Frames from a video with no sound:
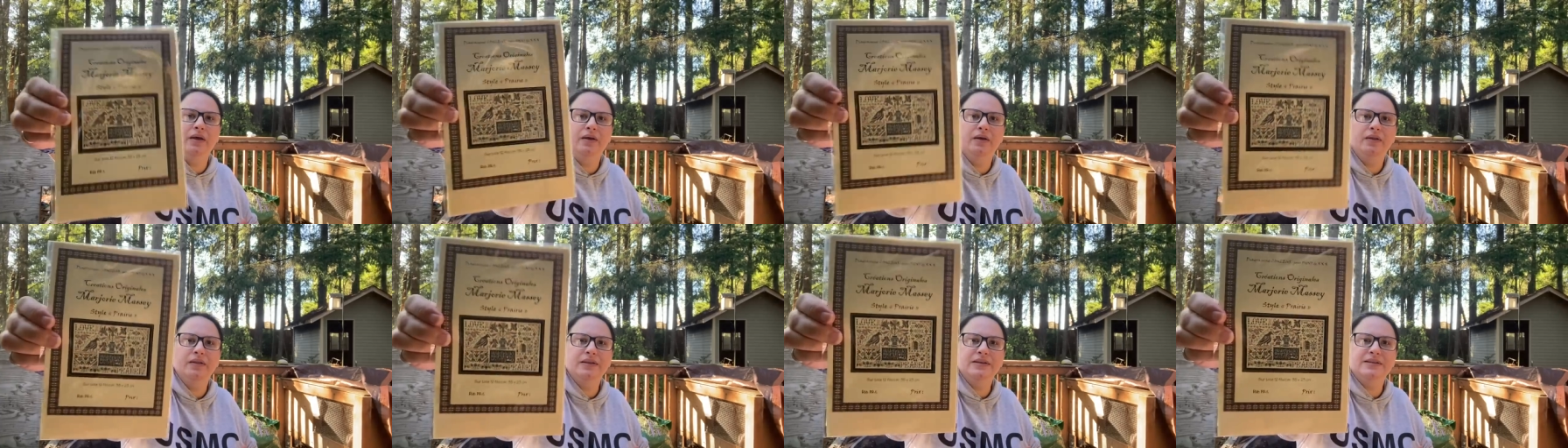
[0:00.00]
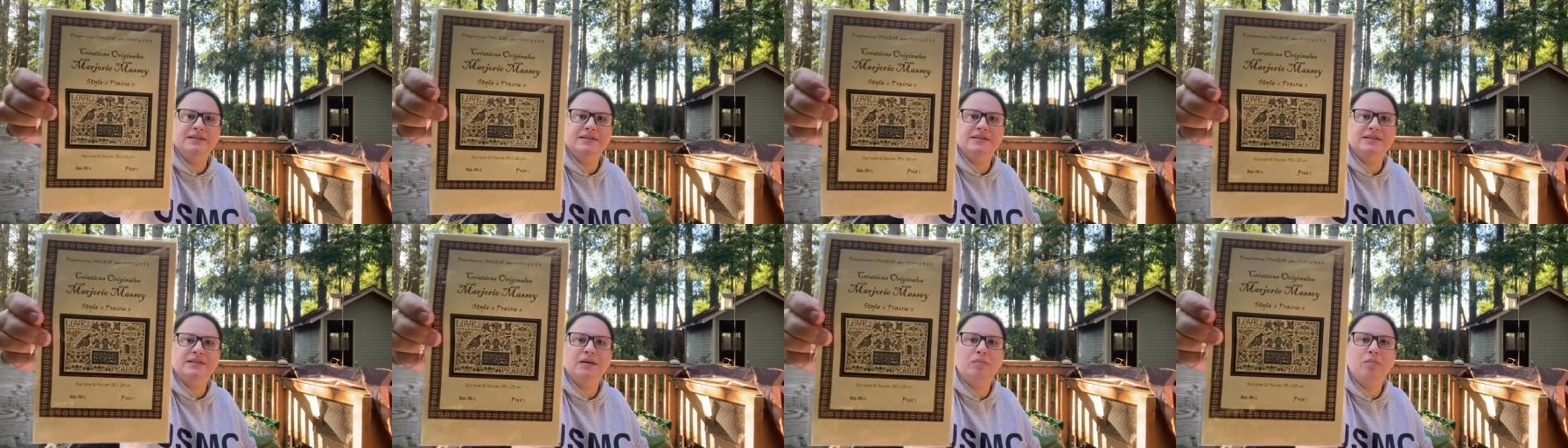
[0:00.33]
This
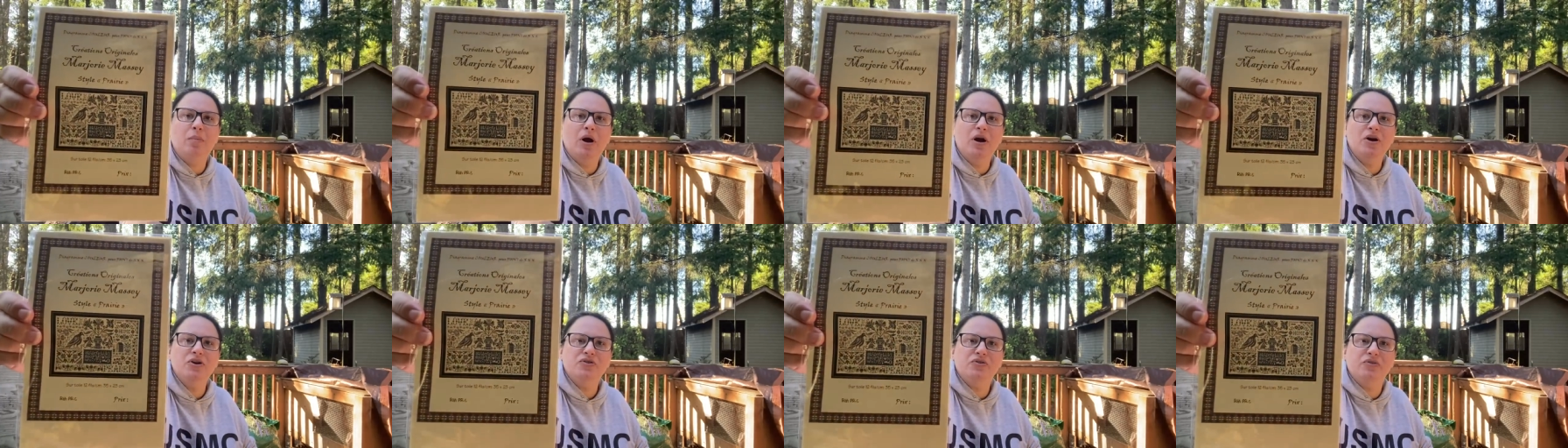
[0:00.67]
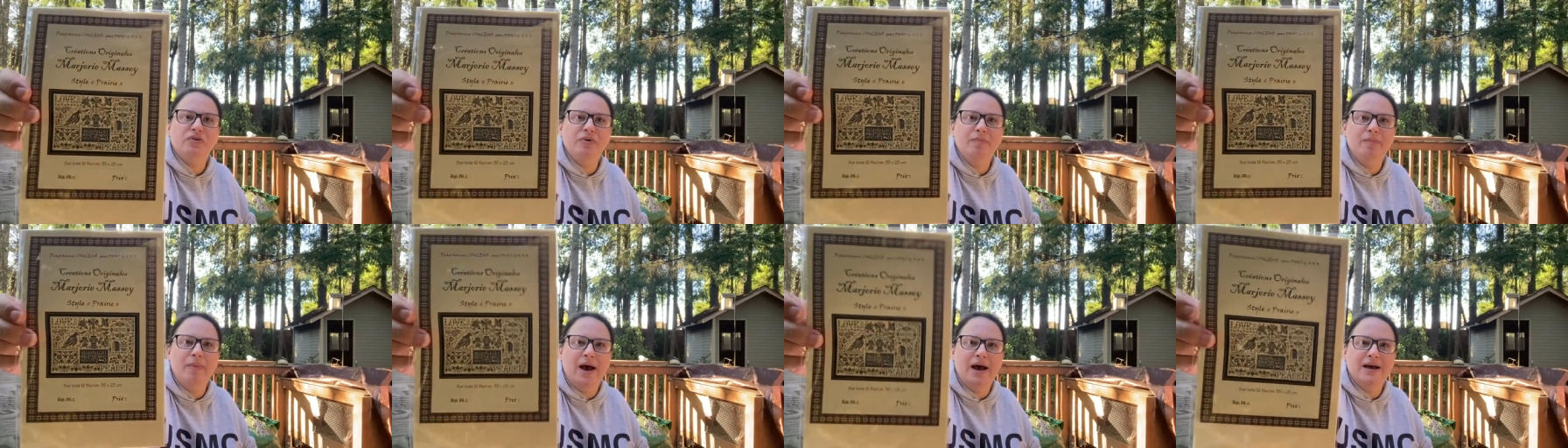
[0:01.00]
is the Marjorie
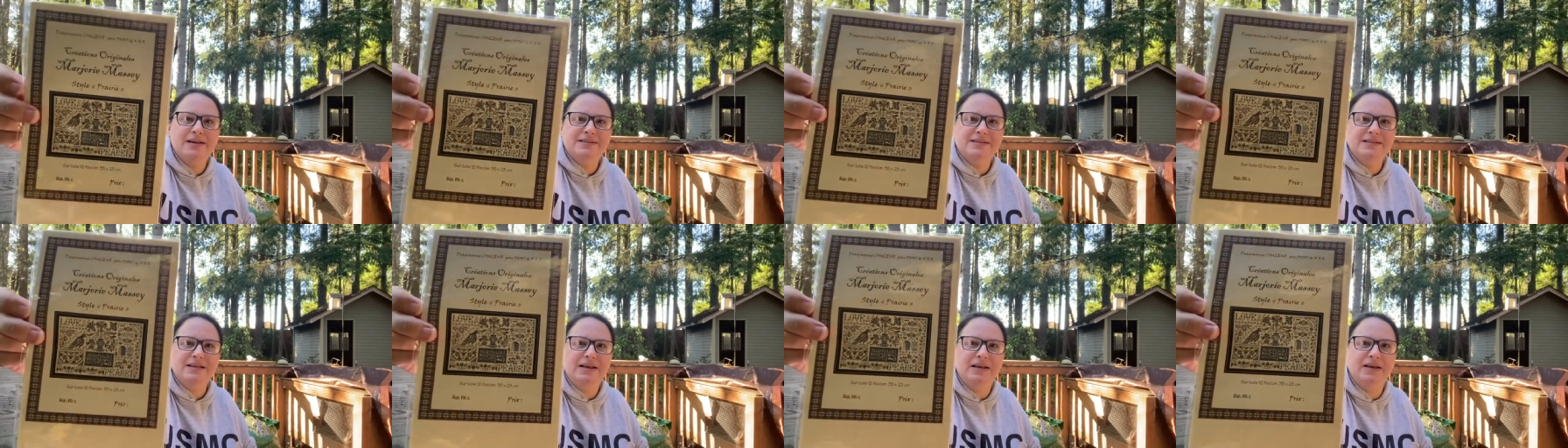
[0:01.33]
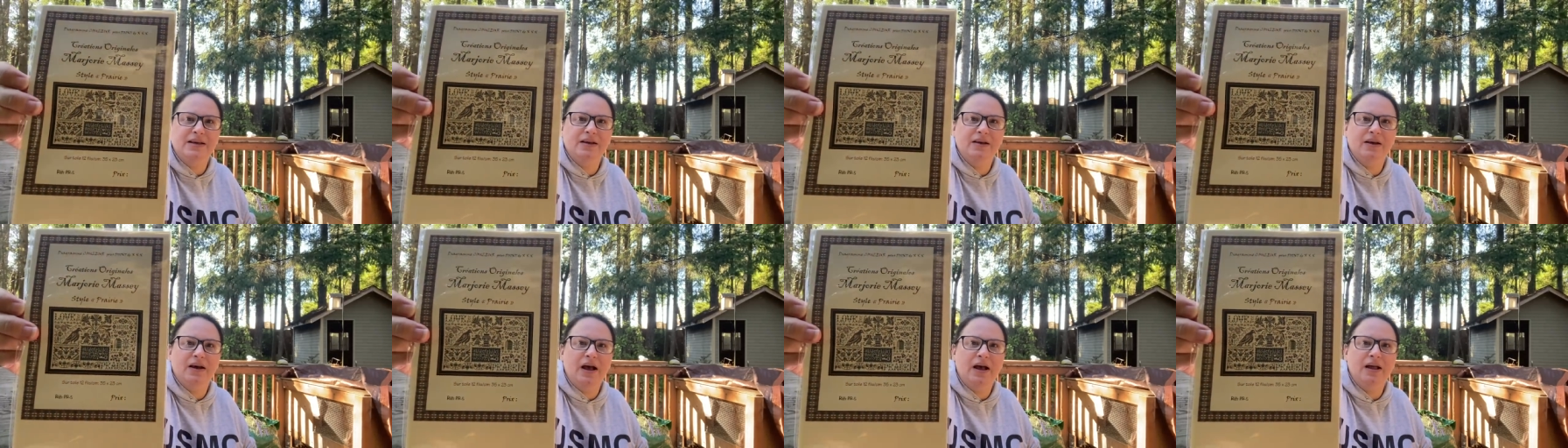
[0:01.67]
Massey.
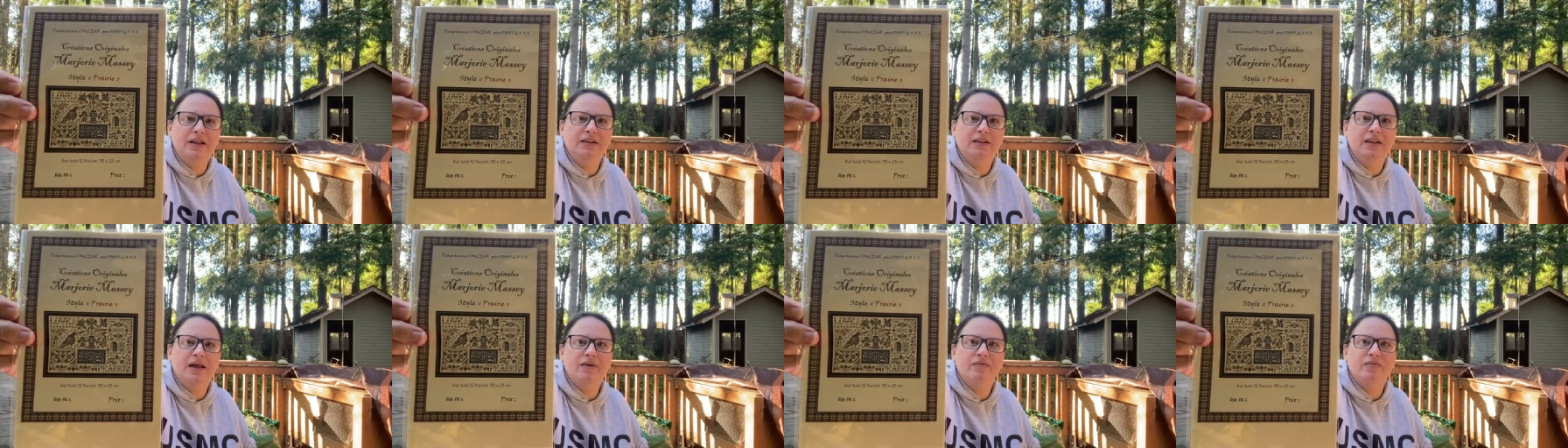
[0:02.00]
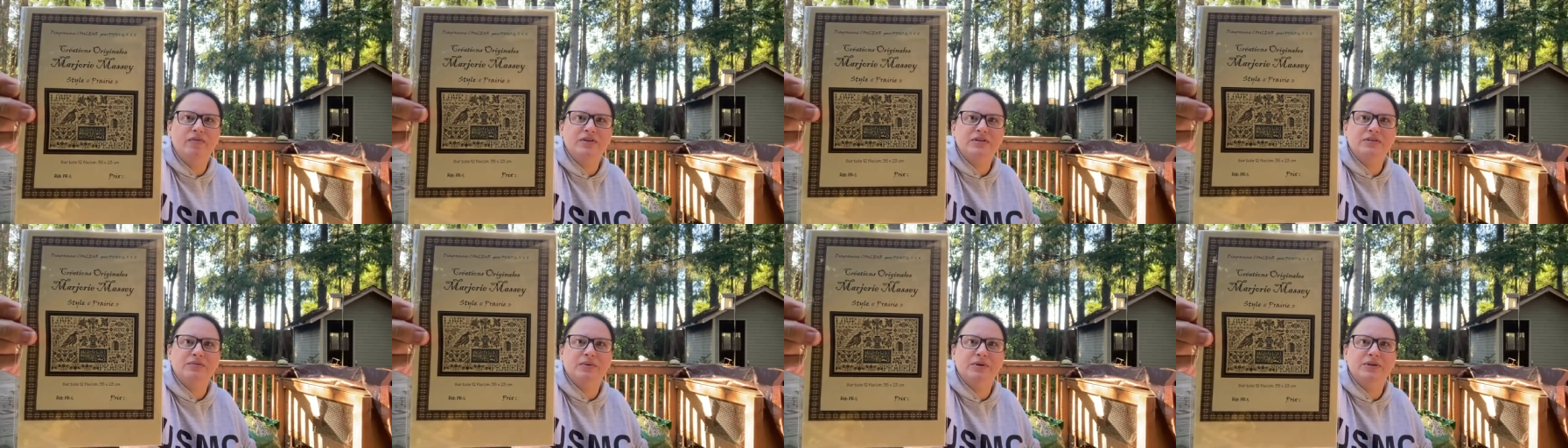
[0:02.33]
I love
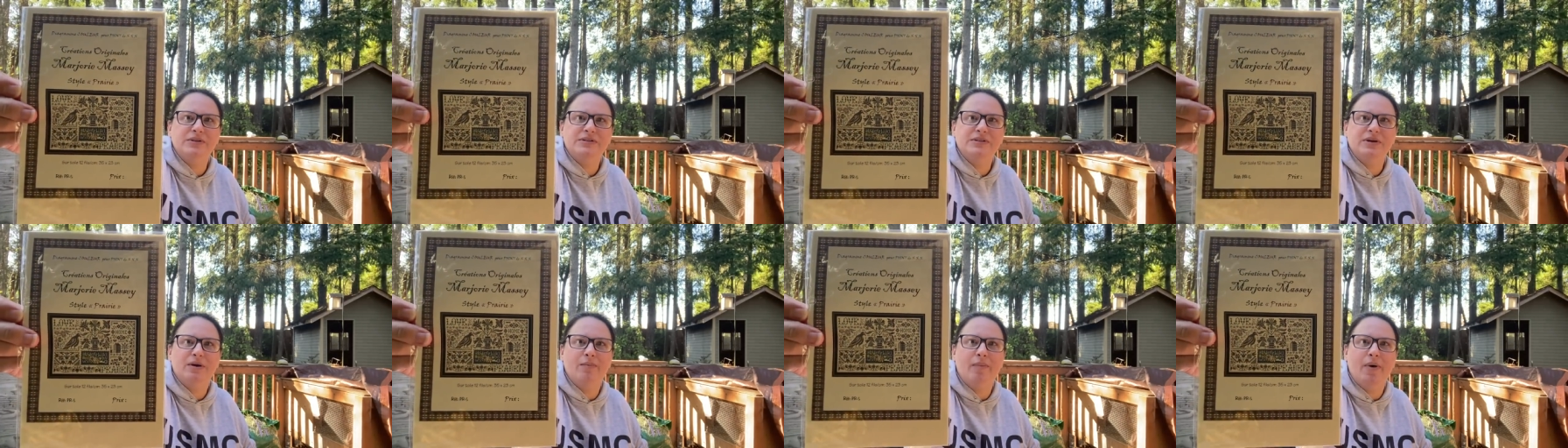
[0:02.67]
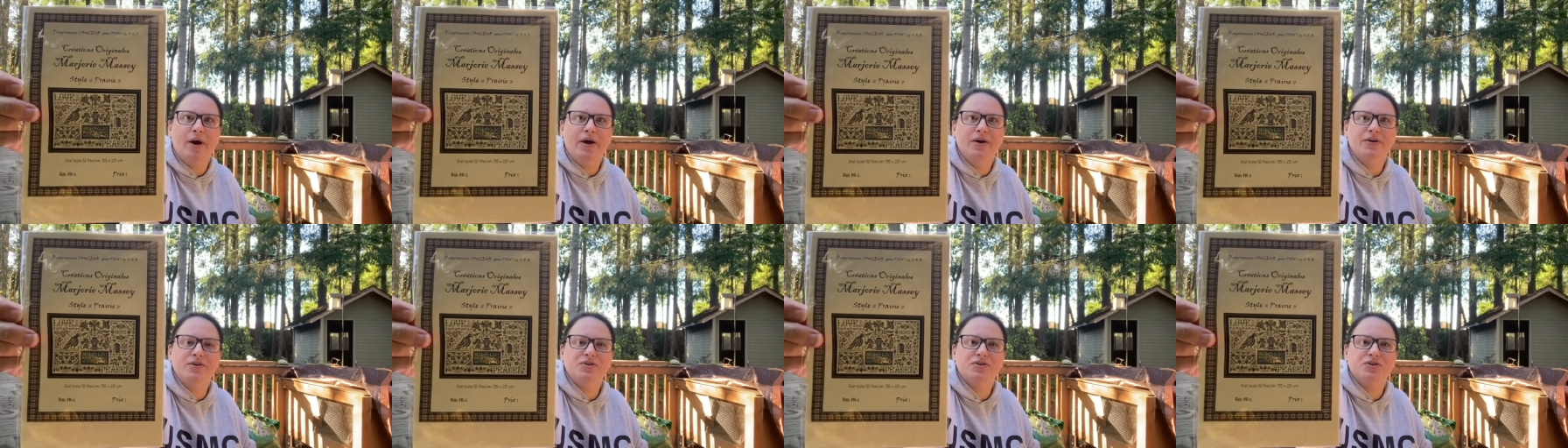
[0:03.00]
this one so
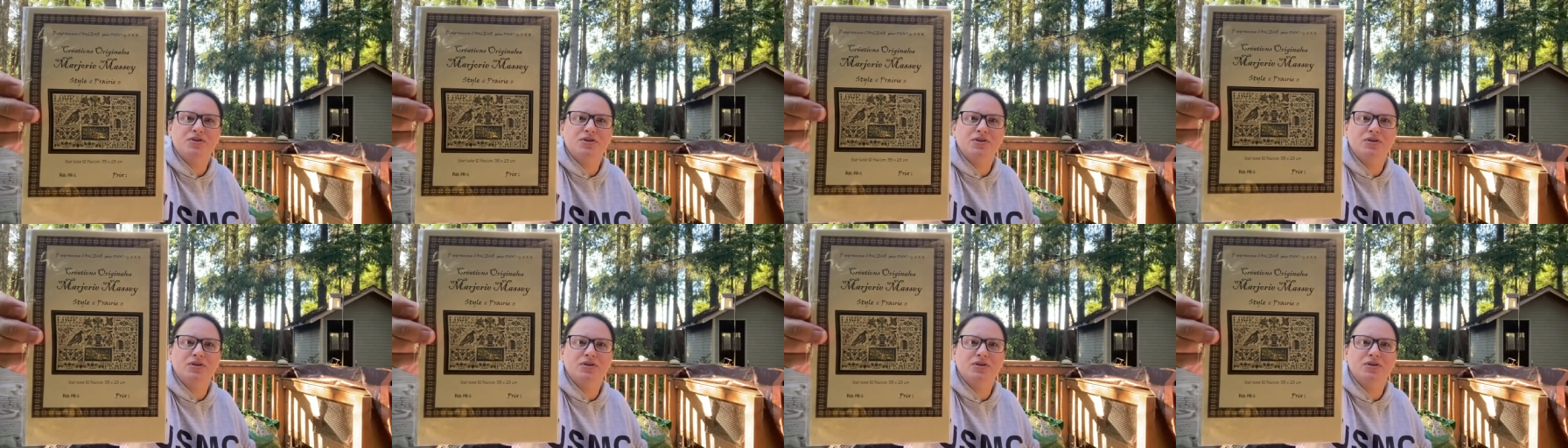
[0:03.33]
much.